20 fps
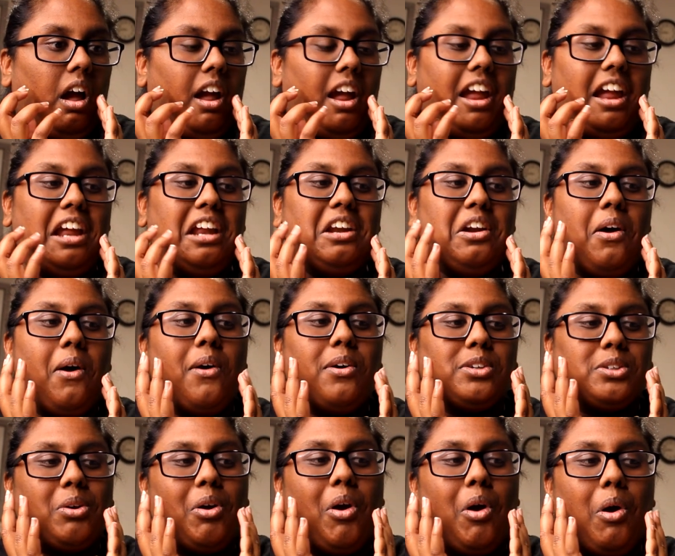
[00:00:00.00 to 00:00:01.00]
He
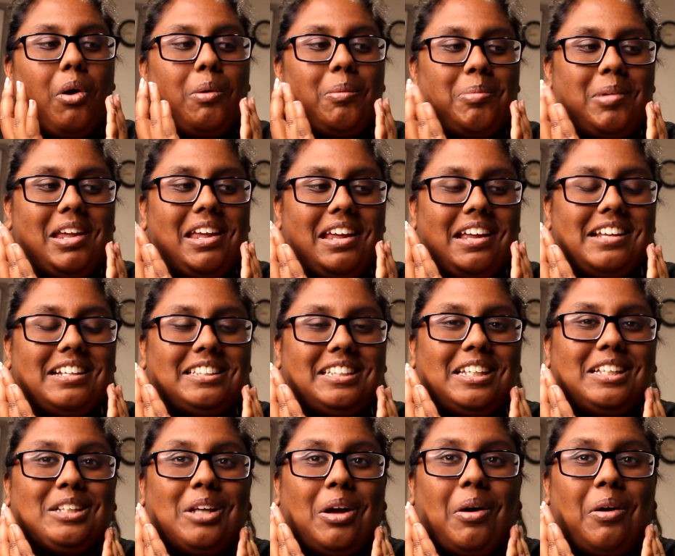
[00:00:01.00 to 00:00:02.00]
knows where Obi is.
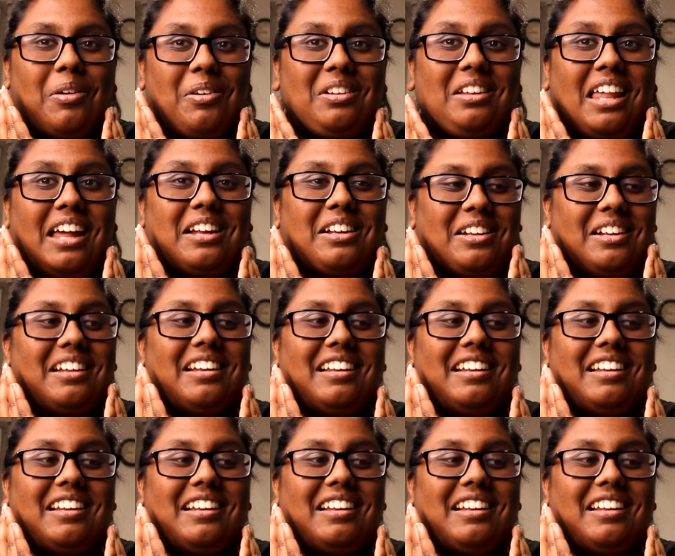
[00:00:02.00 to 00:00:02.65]
He's like